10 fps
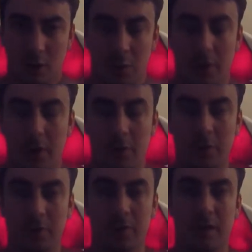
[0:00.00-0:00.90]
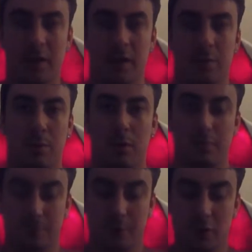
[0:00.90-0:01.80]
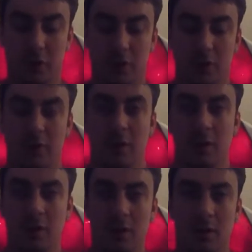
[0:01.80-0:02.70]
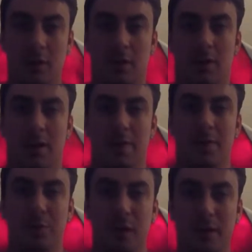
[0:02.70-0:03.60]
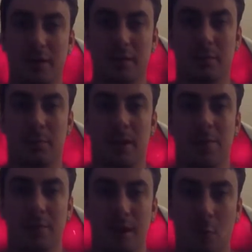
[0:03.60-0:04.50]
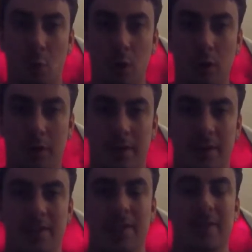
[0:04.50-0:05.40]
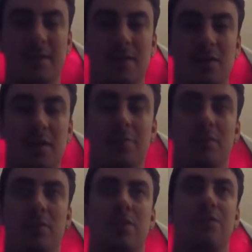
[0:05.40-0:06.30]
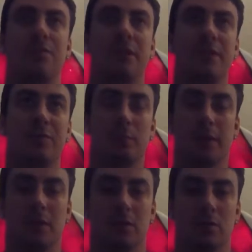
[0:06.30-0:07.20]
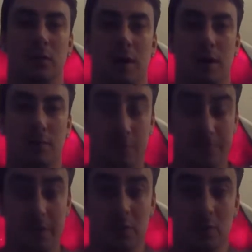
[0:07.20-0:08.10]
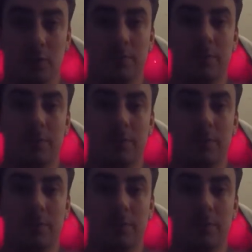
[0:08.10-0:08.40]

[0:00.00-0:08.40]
We already went over the uh, button functions. Yeah, this product's made by Wollin, and they sent this out absolutely free for me to uh, review